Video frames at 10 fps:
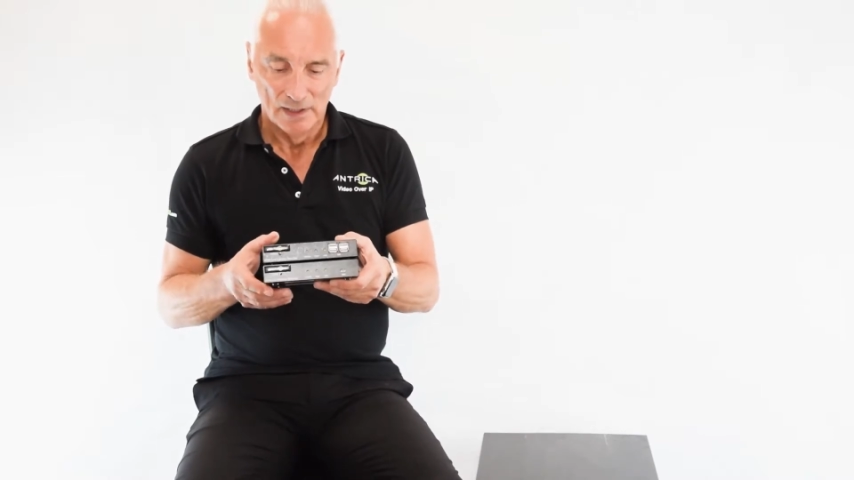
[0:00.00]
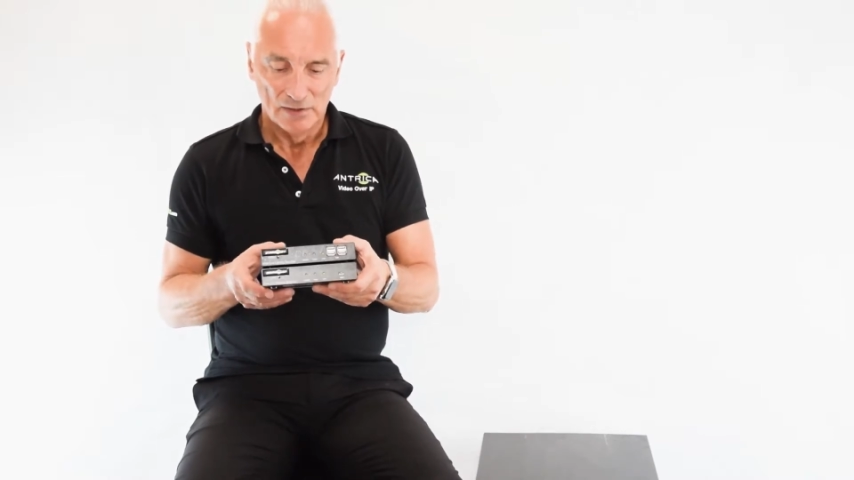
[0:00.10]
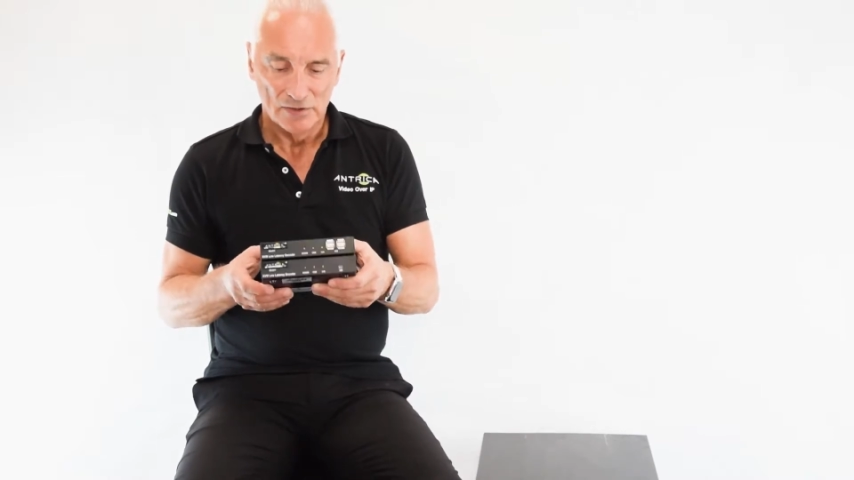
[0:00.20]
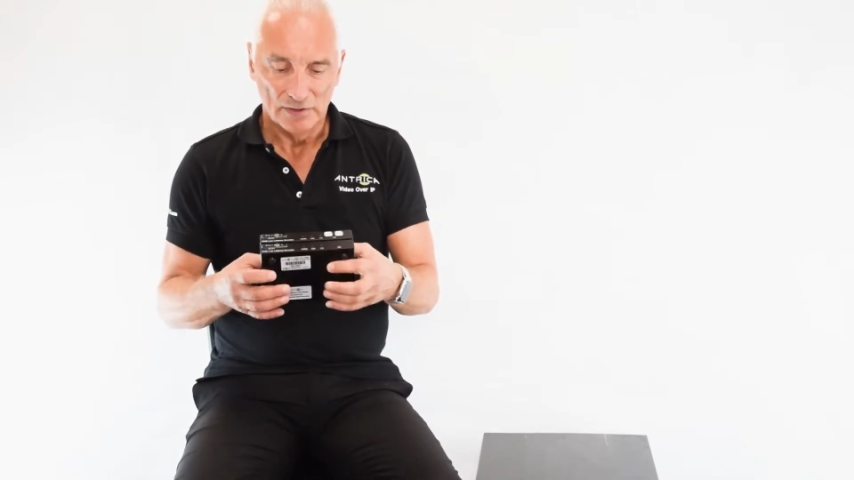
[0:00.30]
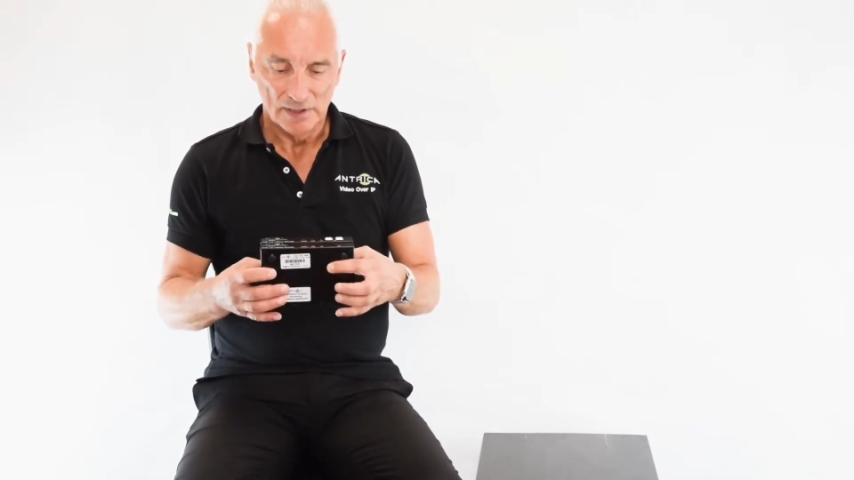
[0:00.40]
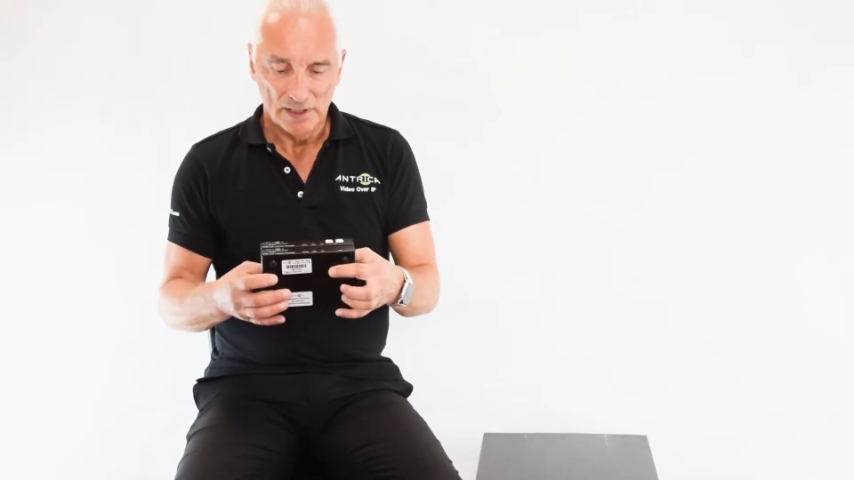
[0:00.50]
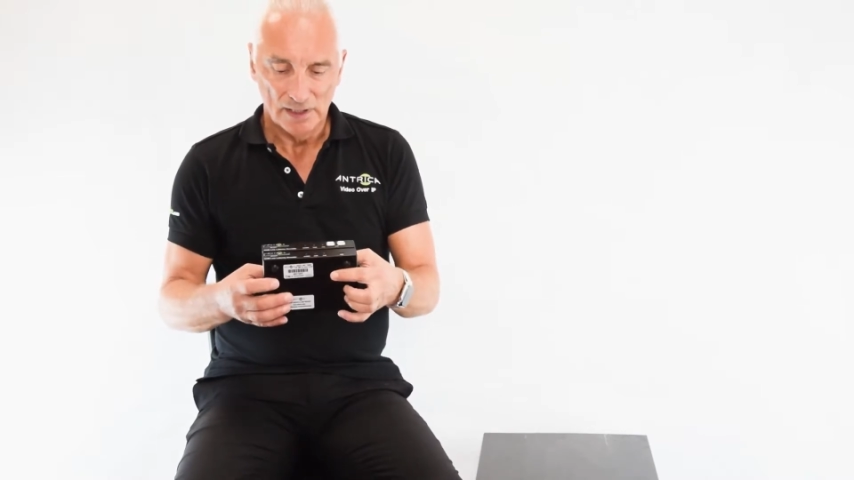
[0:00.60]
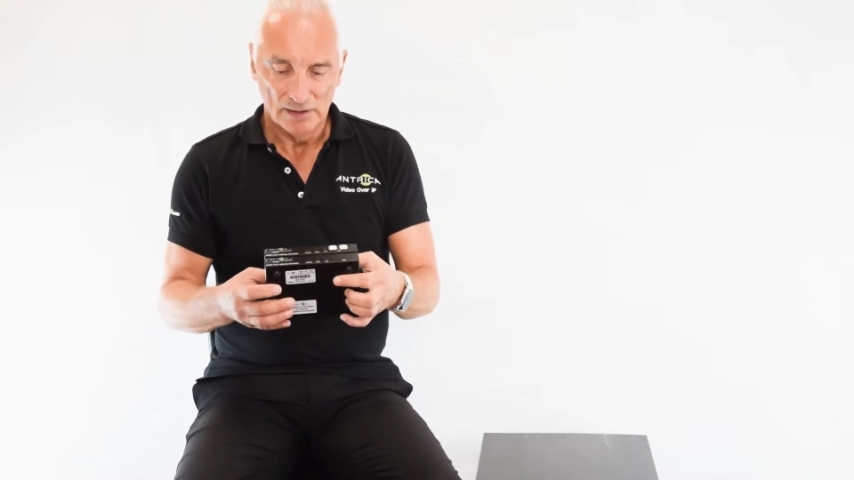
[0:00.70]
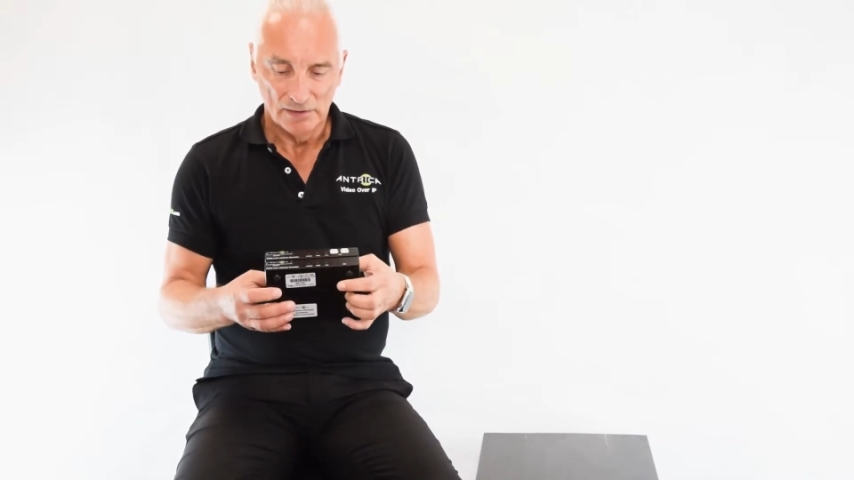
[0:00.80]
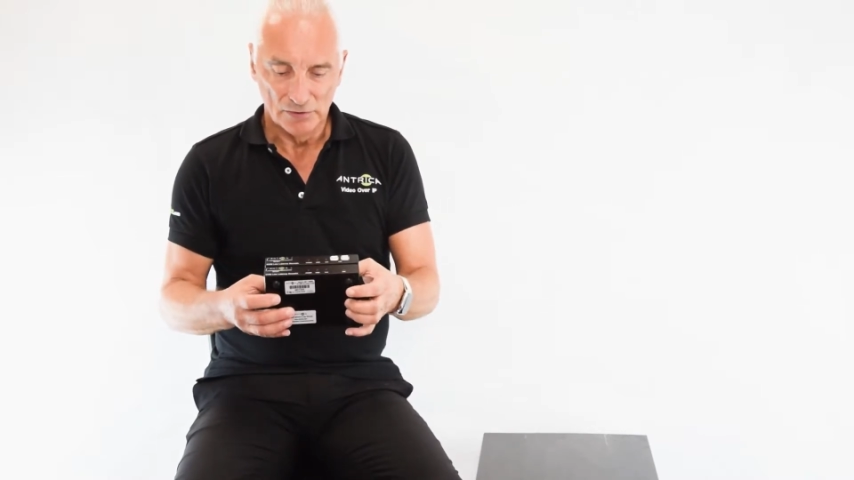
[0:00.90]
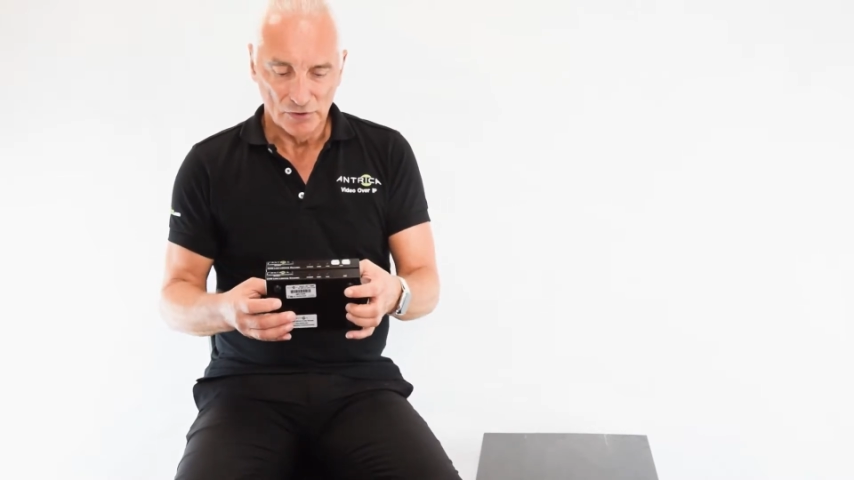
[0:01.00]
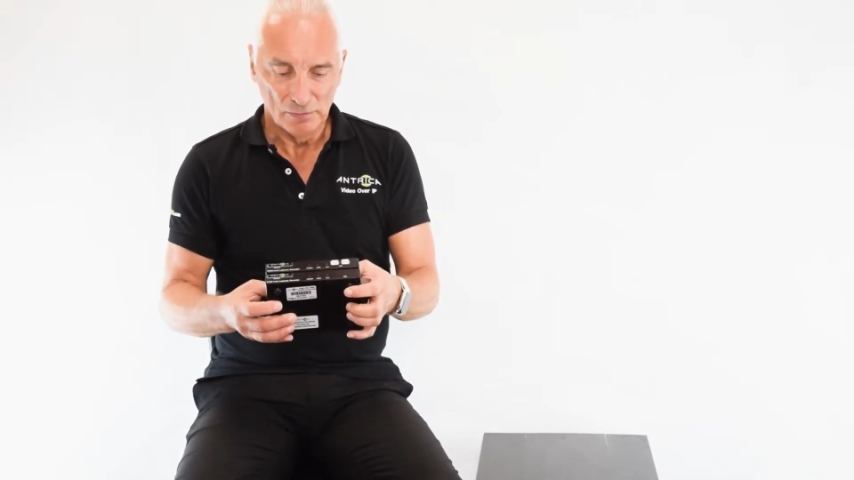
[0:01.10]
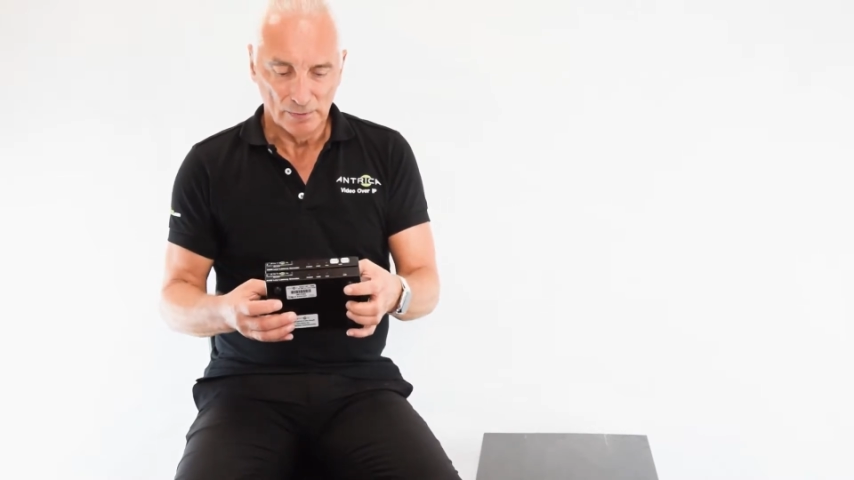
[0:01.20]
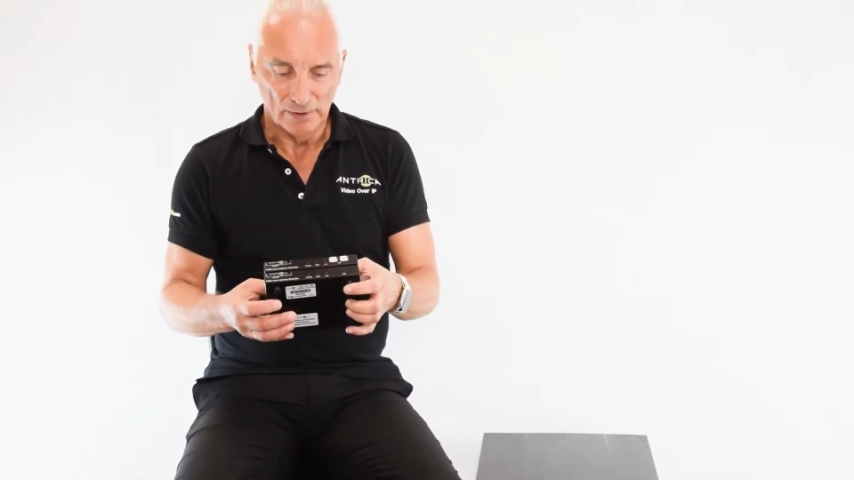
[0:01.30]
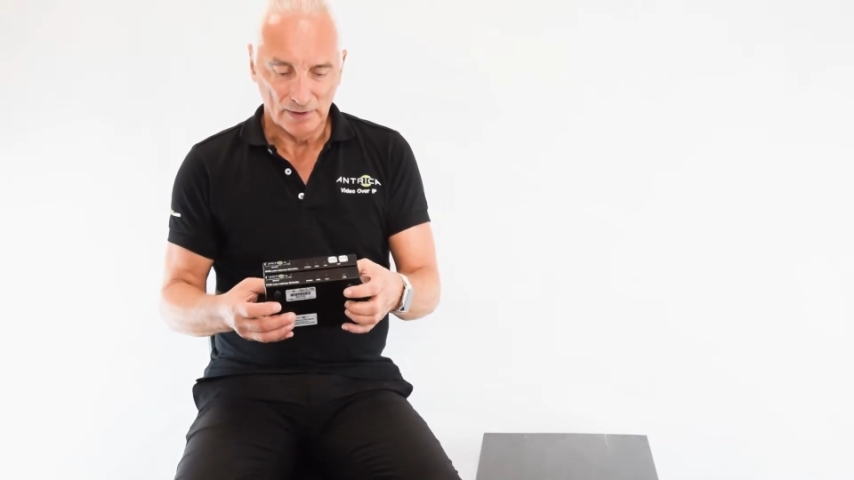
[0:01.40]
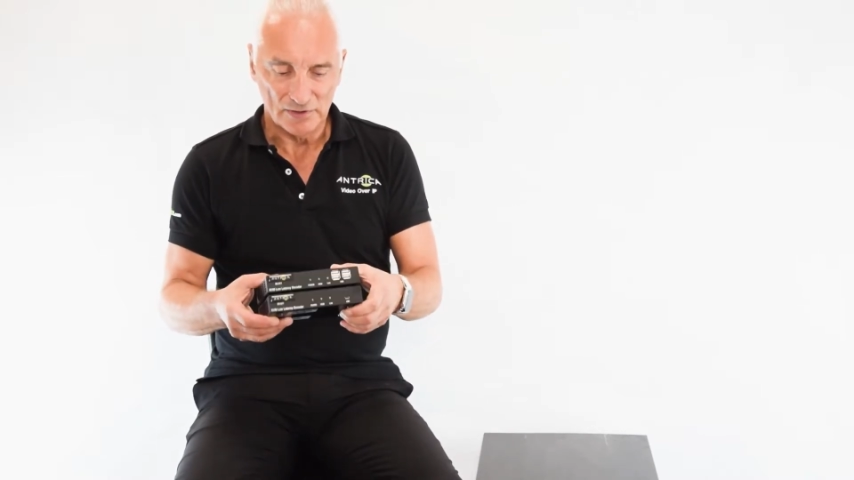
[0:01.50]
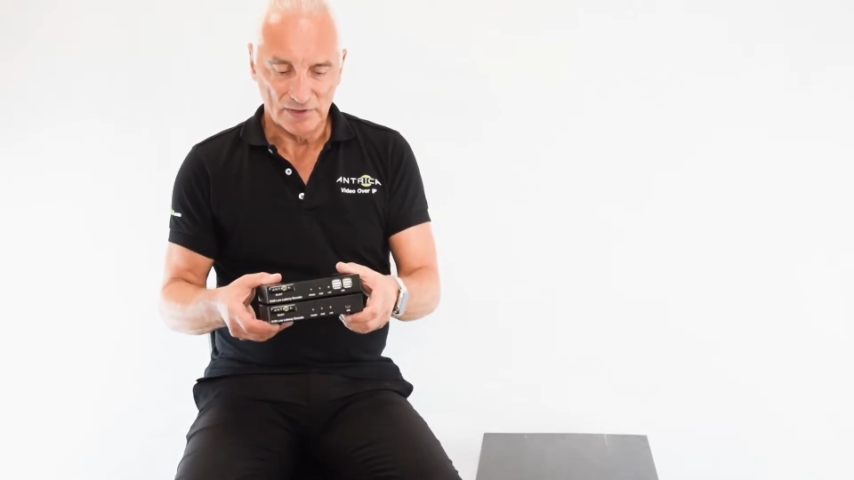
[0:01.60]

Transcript: So the two products,